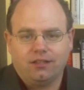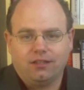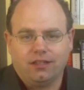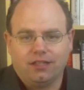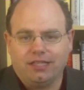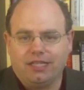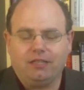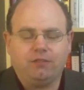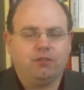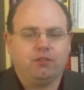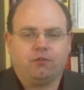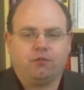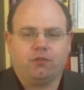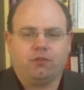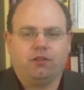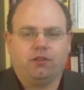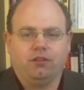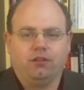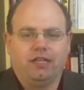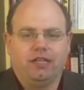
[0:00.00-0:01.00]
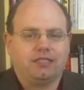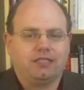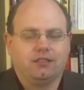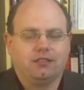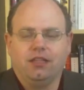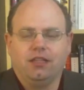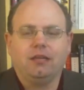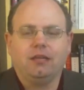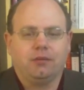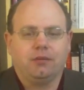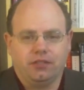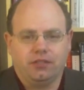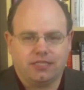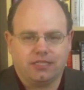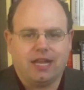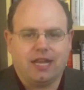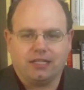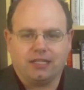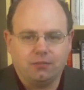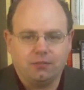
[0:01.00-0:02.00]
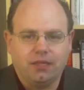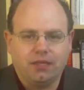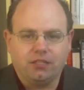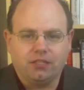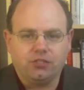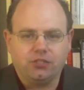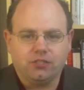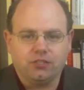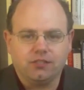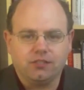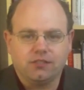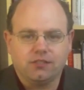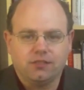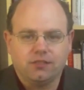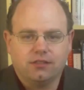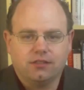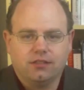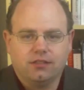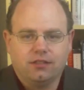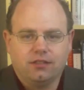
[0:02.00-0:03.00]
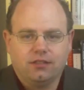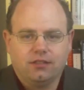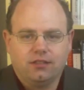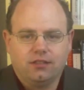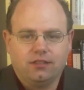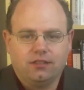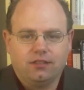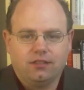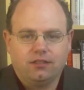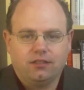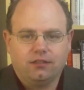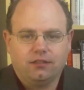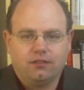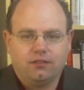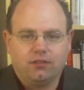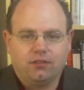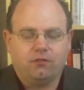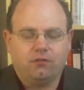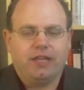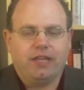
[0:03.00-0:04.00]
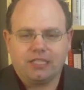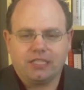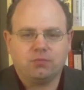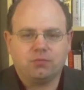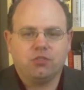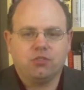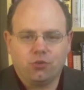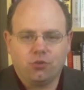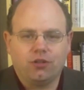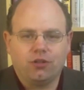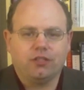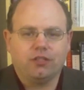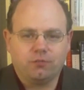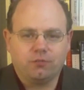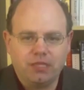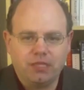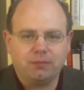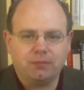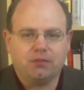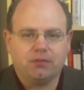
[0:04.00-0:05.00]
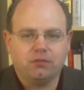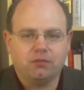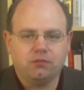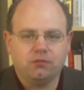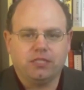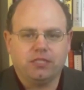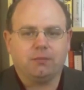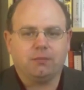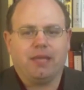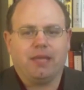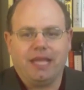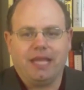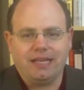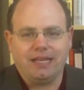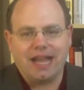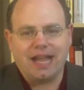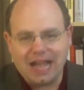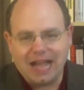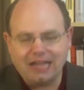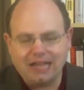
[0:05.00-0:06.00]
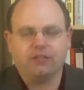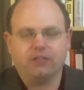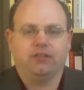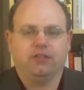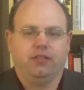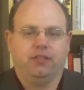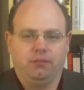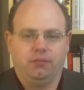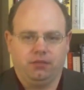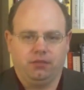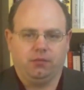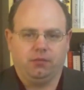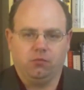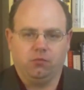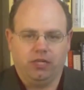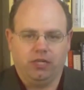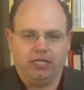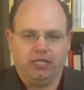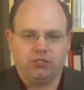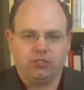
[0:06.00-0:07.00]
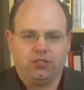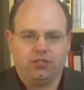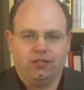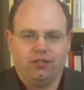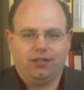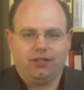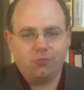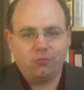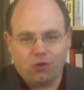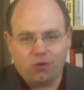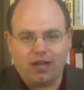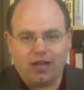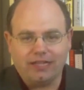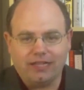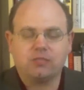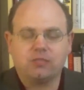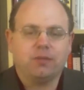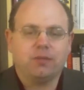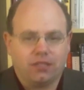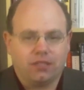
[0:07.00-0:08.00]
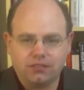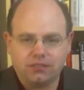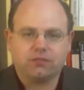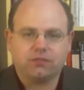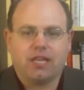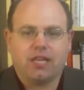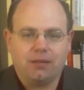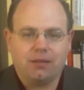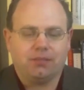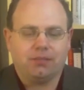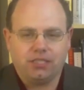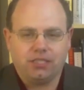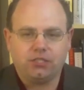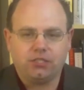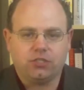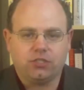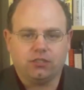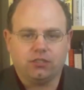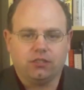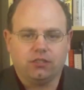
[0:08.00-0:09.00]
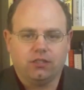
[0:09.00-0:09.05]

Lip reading: And even for less glamorous occupations, the vast majority of people get paid higher than the minimum wage. And why? It's because of competition.